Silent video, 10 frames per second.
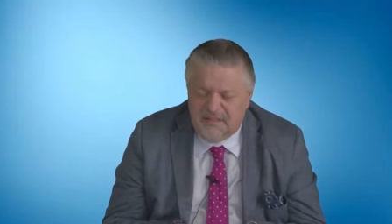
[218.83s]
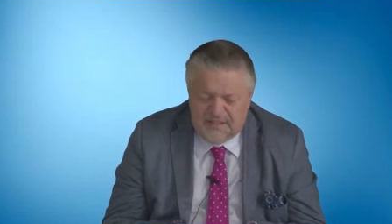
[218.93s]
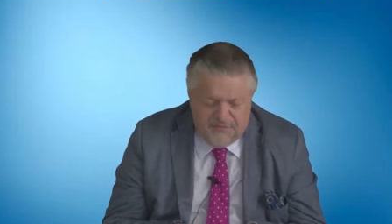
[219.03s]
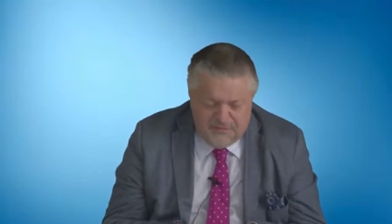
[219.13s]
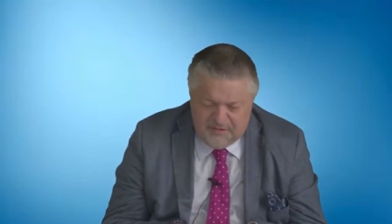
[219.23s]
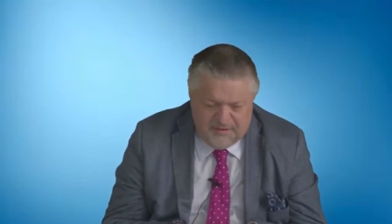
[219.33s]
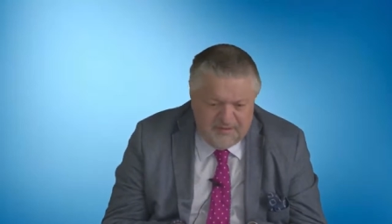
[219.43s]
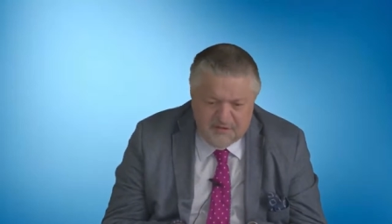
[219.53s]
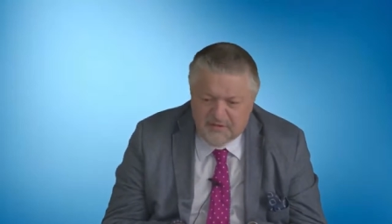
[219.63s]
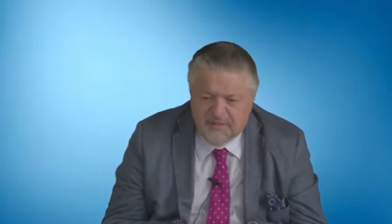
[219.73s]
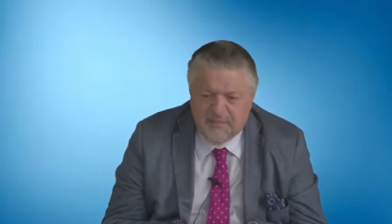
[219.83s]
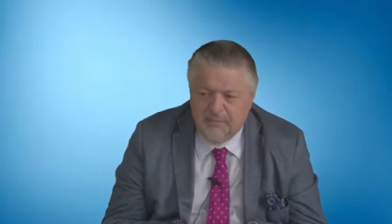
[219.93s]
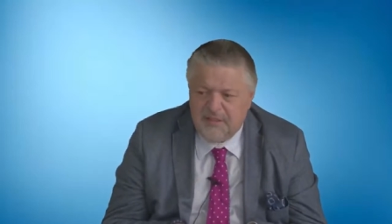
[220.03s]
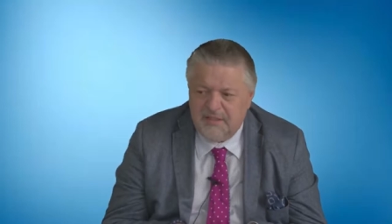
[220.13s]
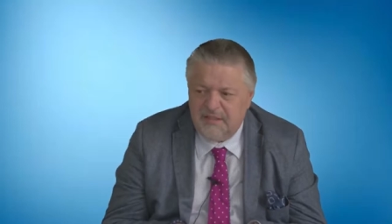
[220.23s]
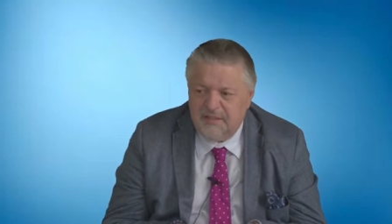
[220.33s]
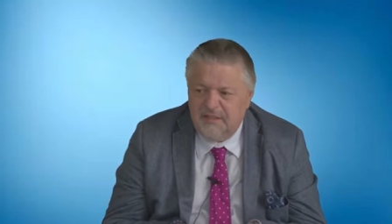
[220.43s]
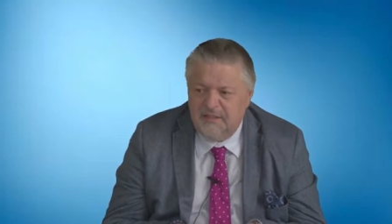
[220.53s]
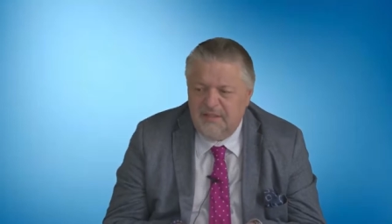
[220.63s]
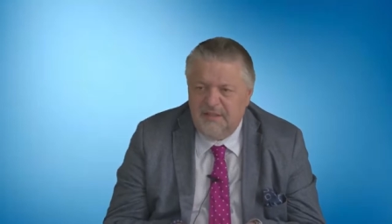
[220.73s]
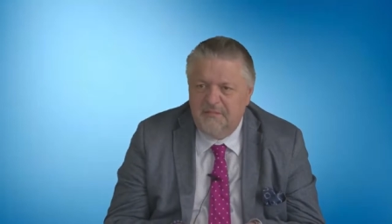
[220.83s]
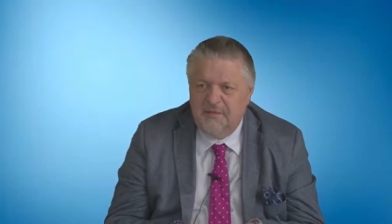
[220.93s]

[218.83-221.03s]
Steve was not interested in business. It,